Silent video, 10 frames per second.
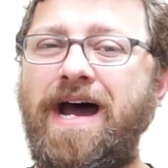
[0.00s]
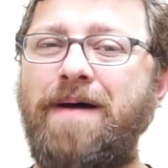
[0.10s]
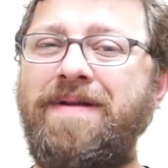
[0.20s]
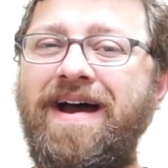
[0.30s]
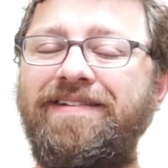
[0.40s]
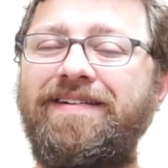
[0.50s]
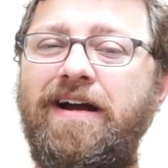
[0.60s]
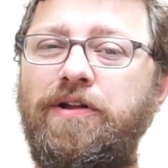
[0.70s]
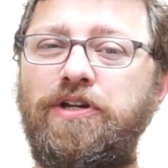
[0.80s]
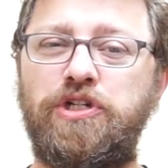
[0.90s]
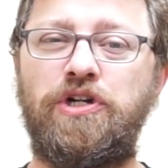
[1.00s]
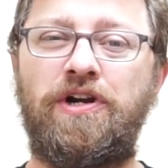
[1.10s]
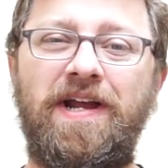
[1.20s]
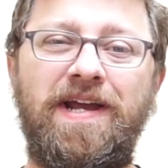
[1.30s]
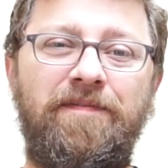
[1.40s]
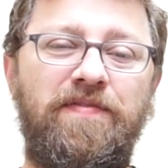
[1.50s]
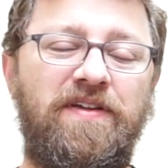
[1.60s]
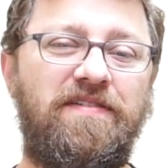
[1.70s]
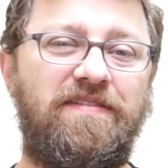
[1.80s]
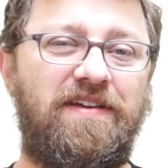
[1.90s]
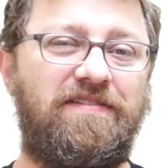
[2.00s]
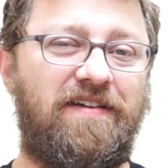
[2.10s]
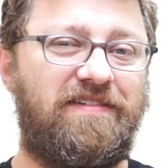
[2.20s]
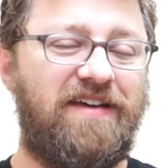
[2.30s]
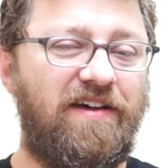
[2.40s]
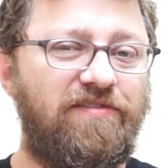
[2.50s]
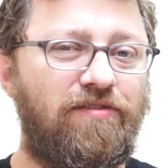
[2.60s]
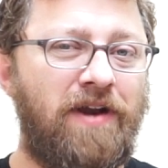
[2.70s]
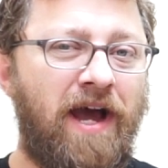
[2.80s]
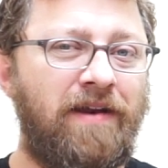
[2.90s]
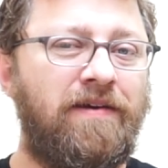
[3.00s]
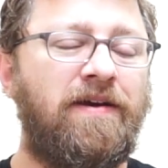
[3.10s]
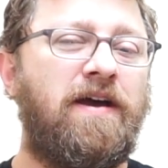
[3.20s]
I'm not entirely sure if this is a test or not,